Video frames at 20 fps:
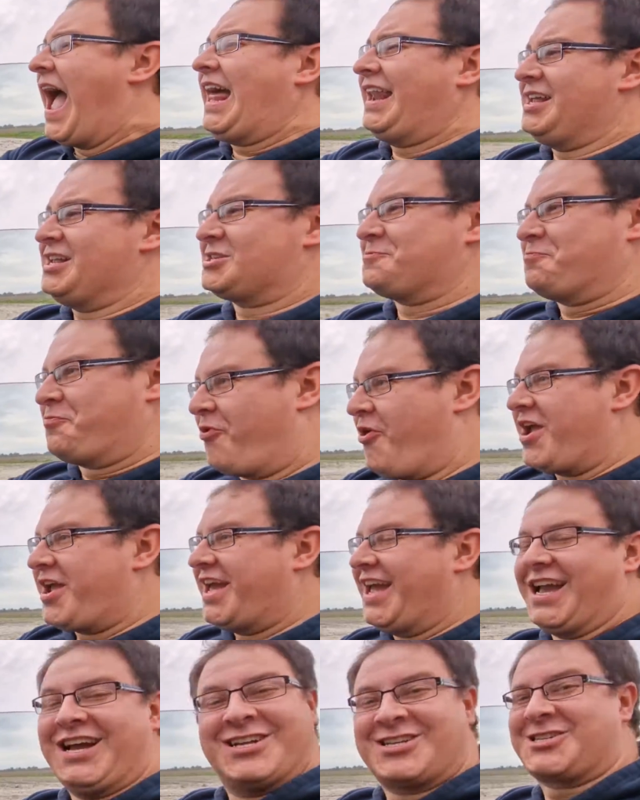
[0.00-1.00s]
And it's
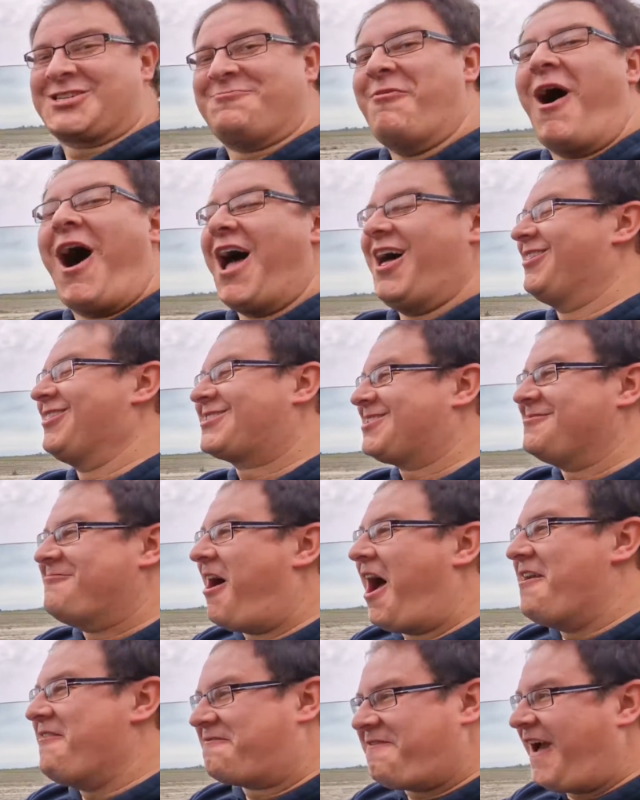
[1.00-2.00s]
bringing a smile to
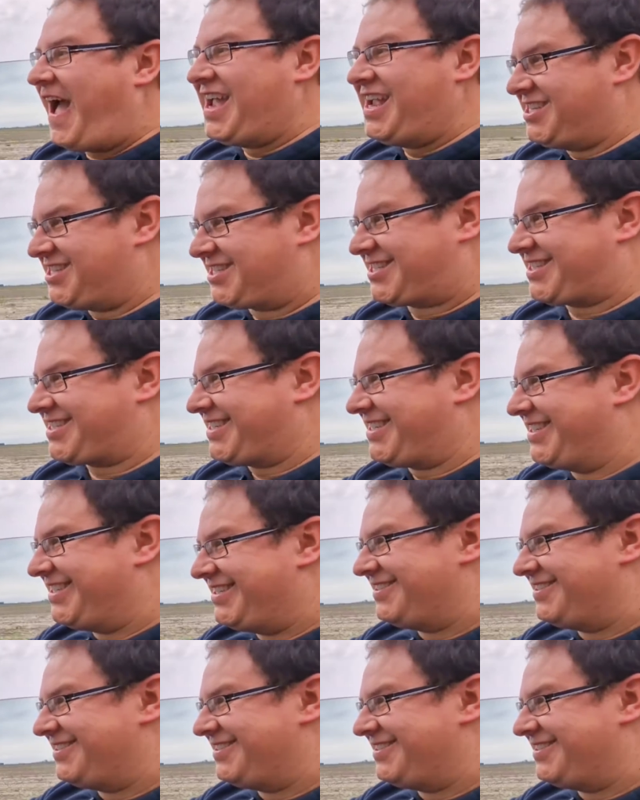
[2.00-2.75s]
my face.